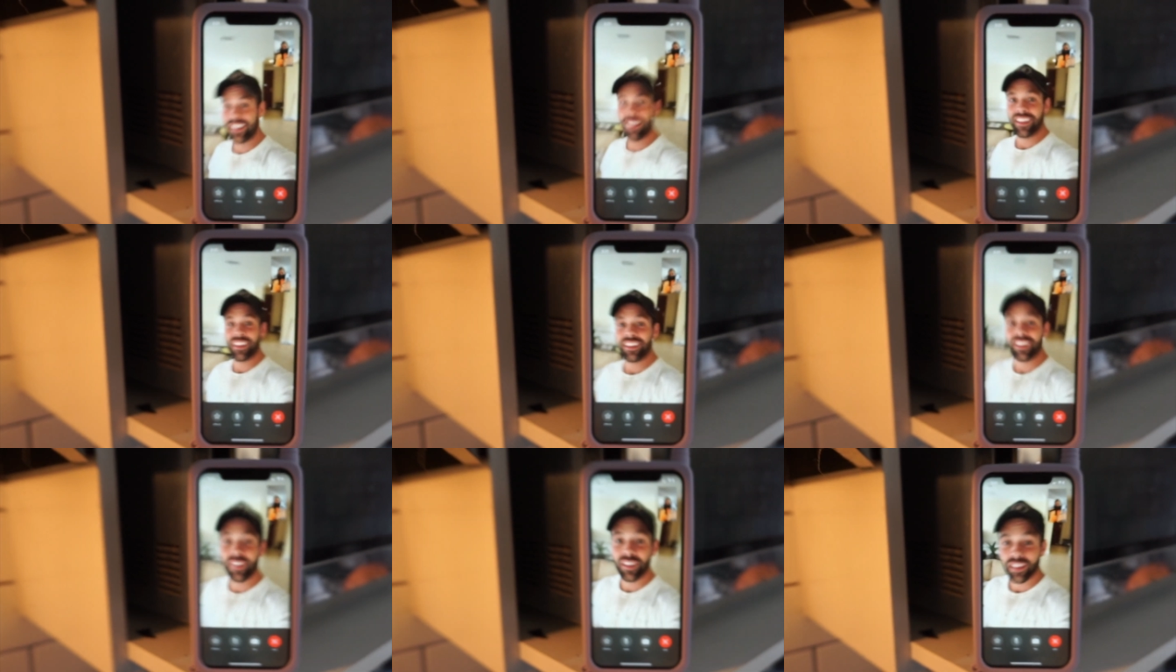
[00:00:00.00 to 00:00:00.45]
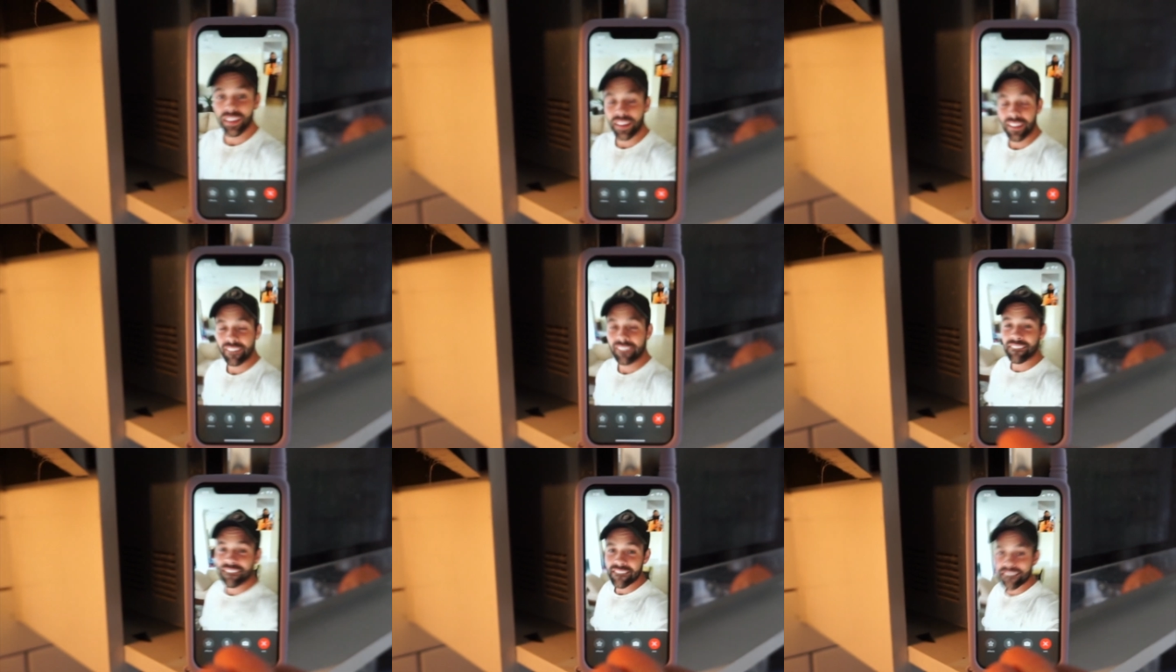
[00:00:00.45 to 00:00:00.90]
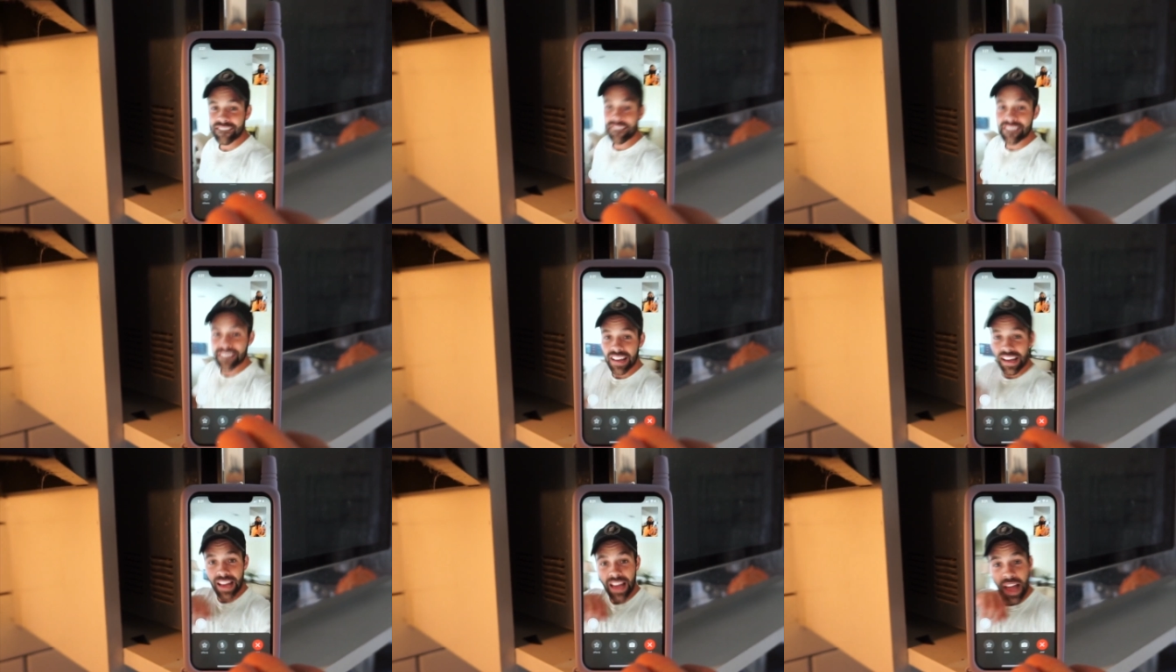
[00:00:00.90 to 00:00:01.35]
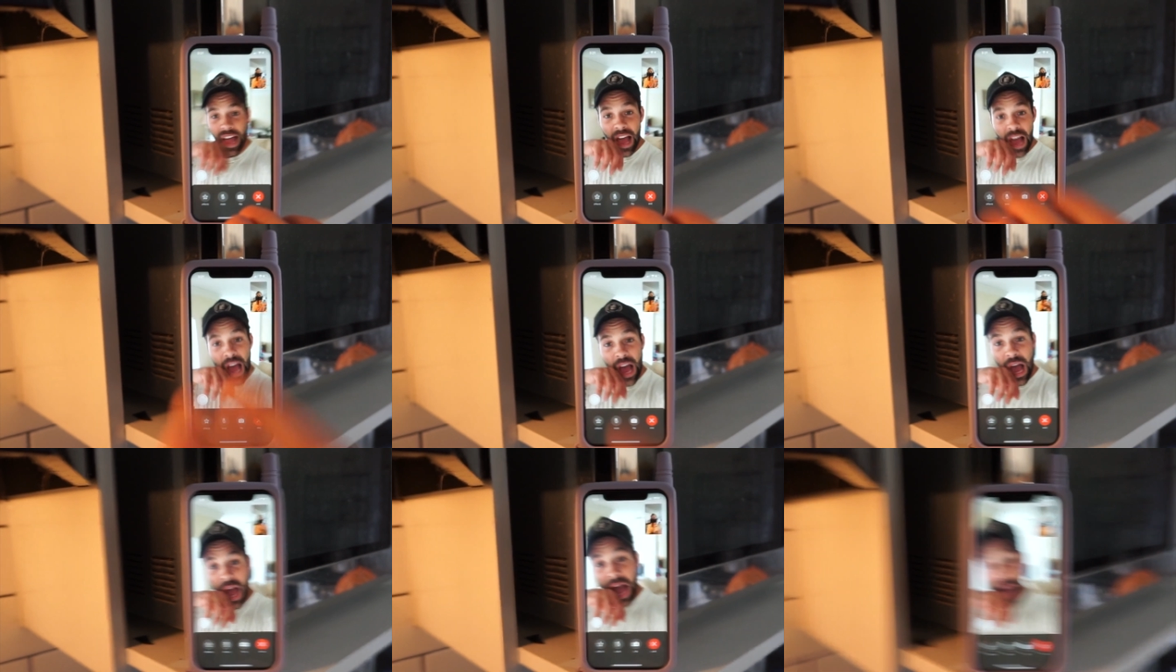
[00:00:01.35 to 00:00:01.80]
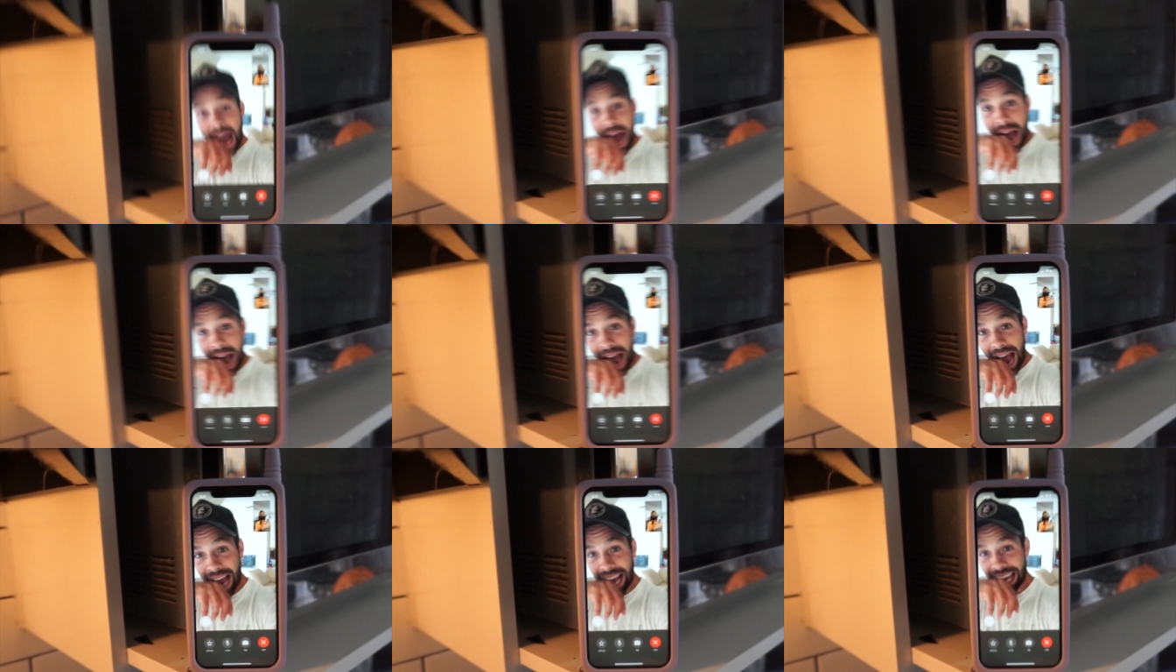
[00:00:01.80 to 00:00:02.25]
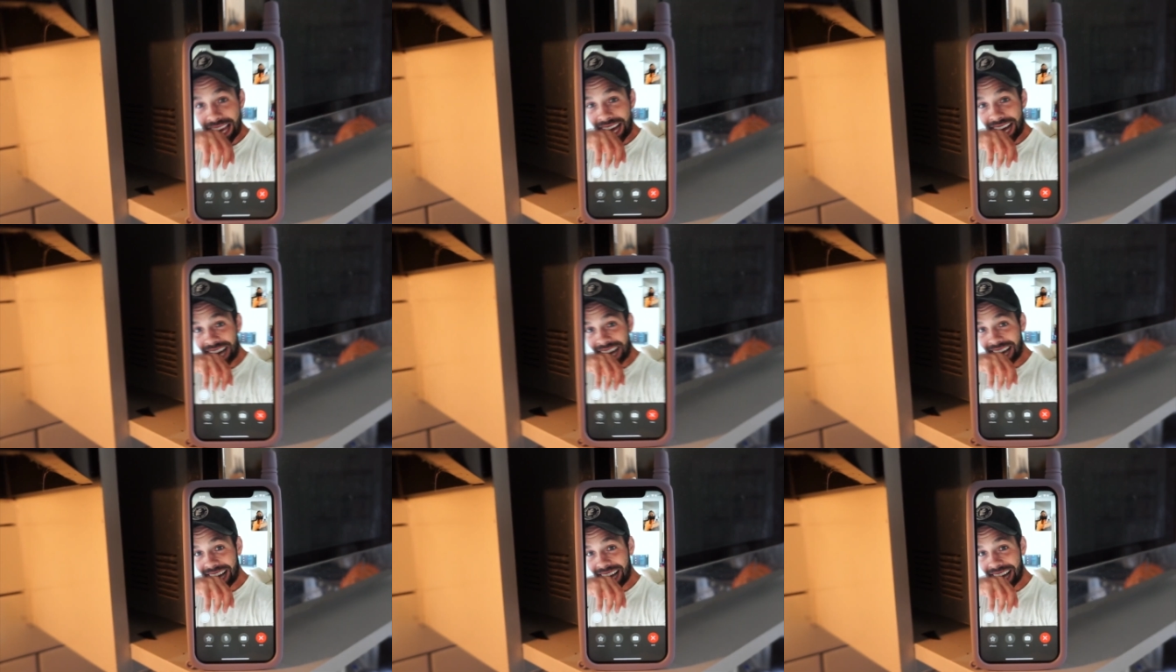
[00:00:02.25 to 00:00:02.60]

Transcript: what our dates look like. Yeah.